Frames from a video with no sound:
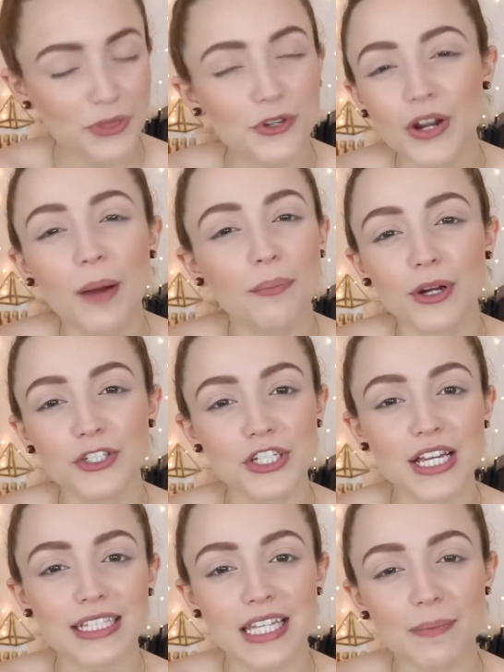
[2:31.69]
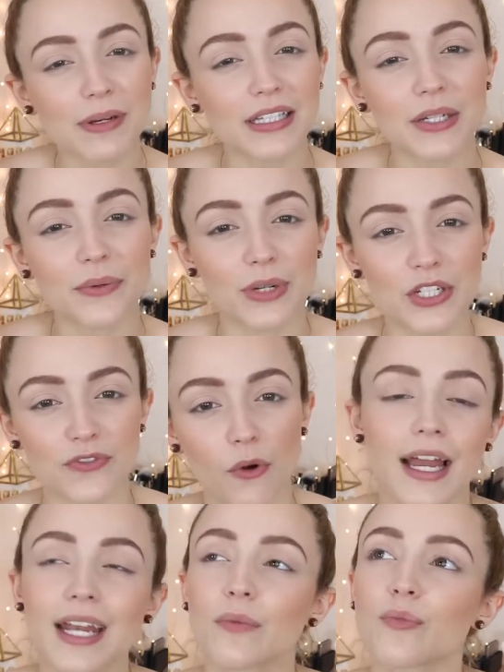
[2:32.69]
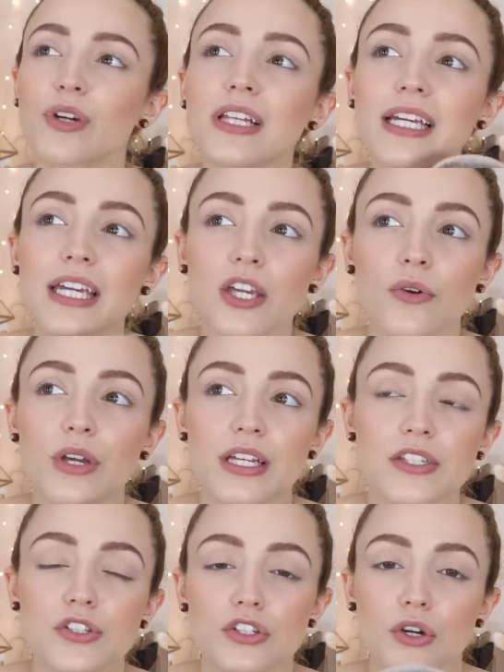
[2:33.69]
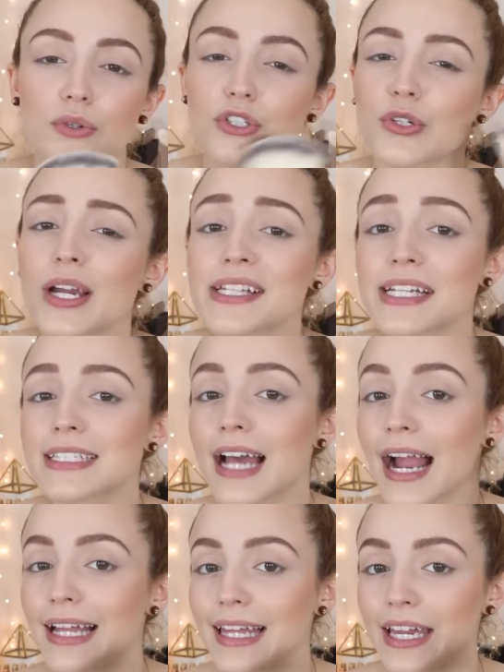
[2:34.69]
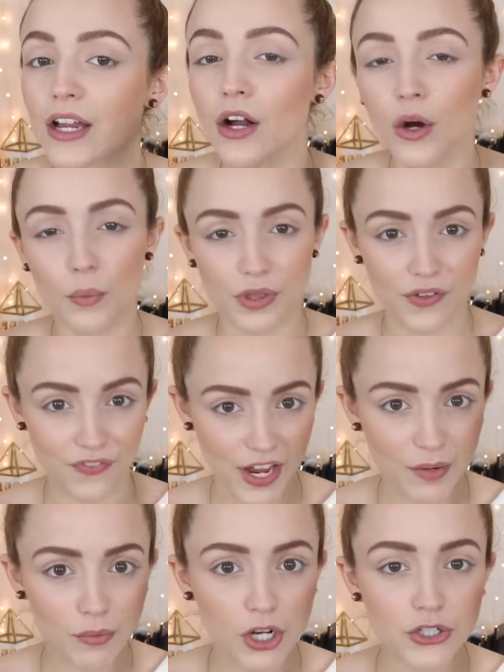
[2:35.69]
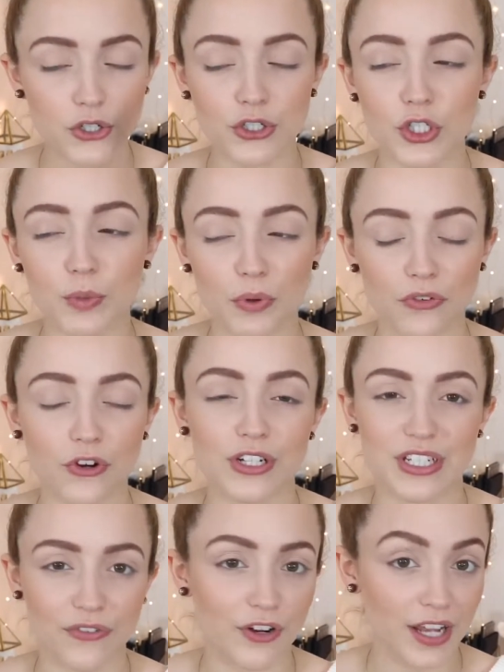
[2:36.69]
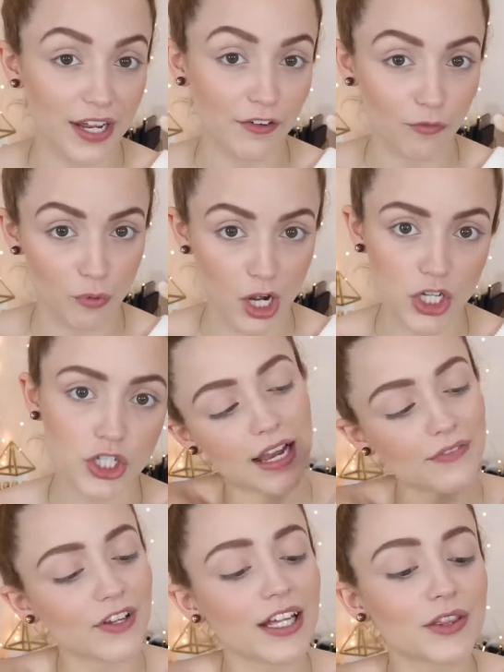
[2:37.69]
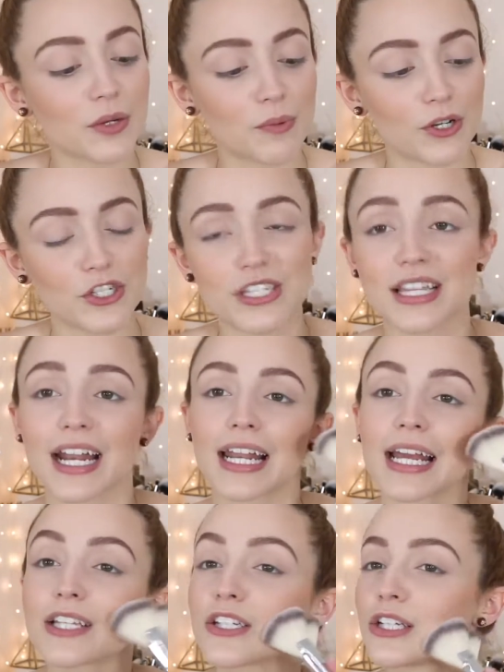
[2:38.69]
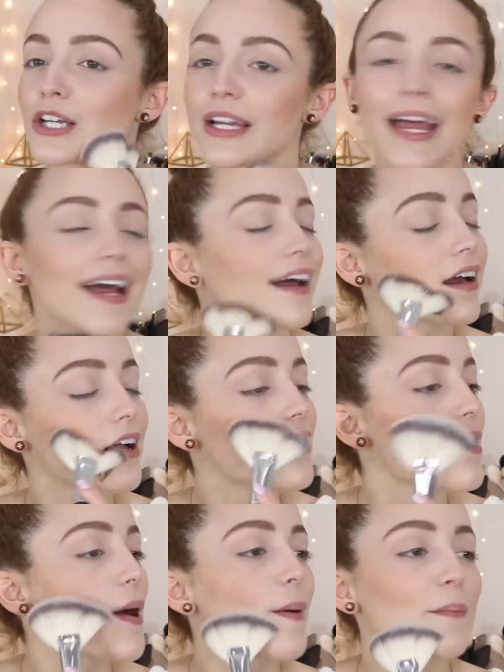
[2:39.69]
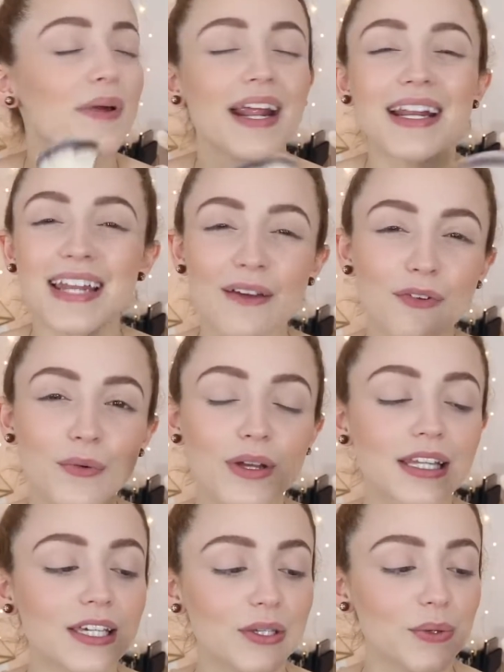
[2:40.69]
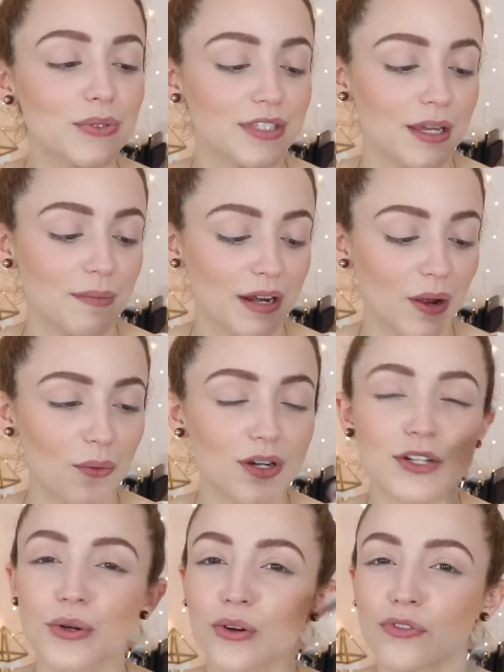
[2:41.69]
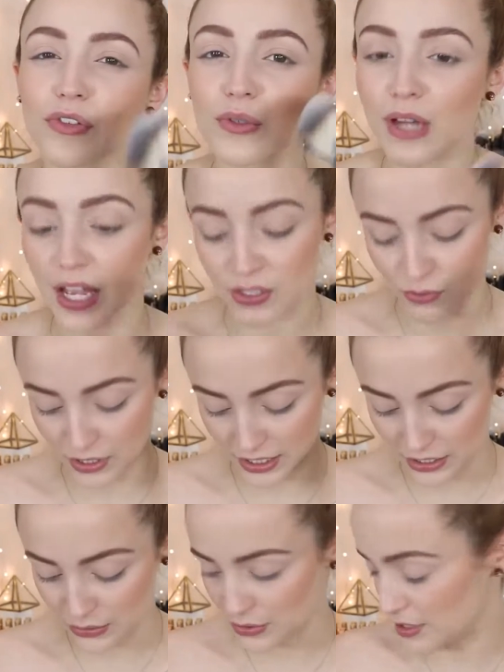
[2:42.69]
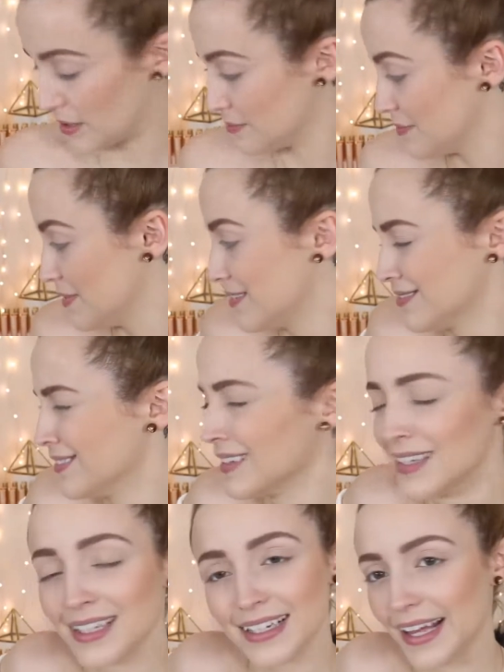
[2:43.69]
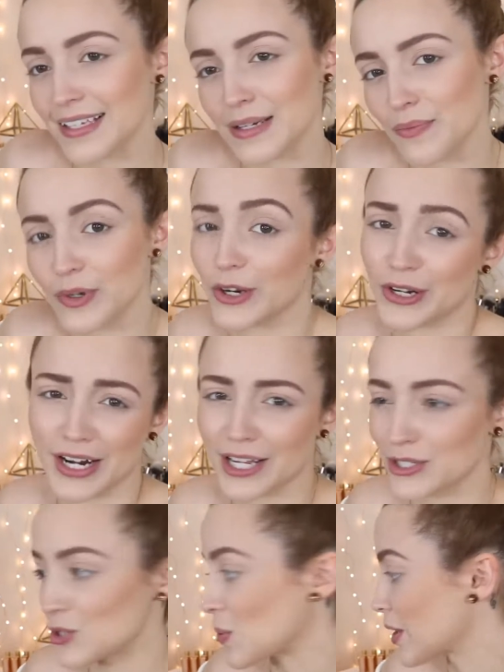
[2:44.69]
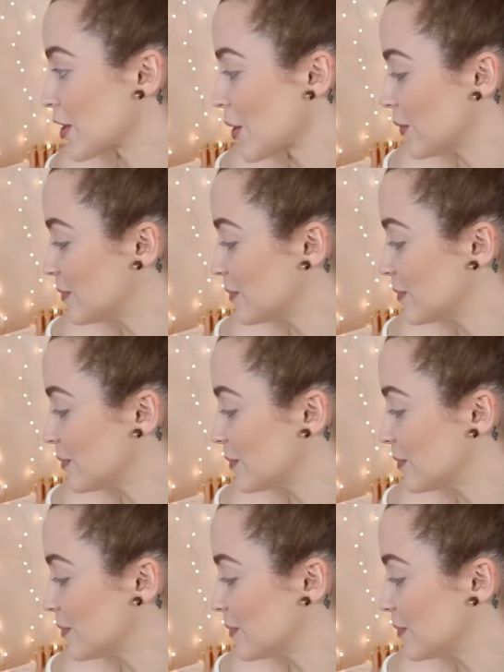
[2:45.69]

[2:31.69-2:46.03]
but they're not brushes I typically reach for. And I'm really curious to know, do you guys like to highlight with a fan brush or do you prefer a different kind of brush? I feel like they're brushes that I like to look at, but I never really use them and I want to know if you guys really use them. Because I'm weird and I just want to know.